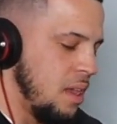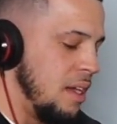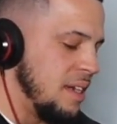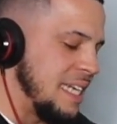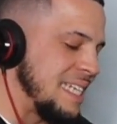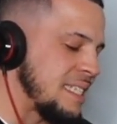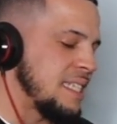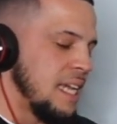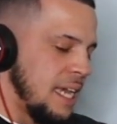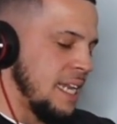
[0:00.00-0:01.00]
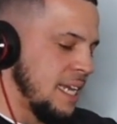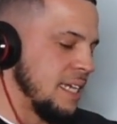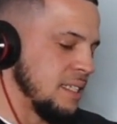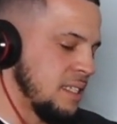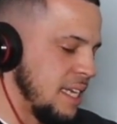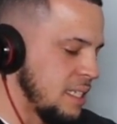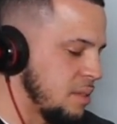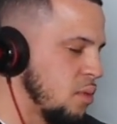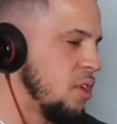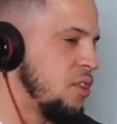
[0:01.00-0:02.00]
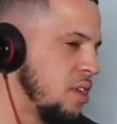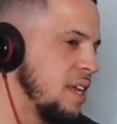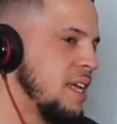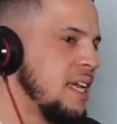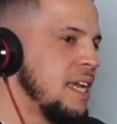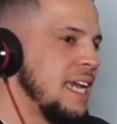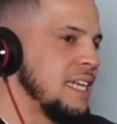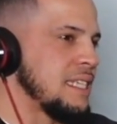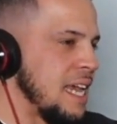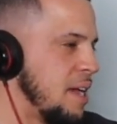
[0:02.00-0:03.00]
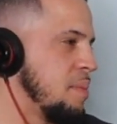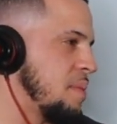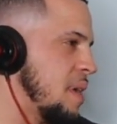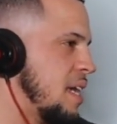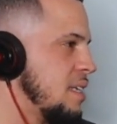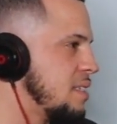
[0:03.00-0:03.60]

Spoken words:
It is. It's hemp, man.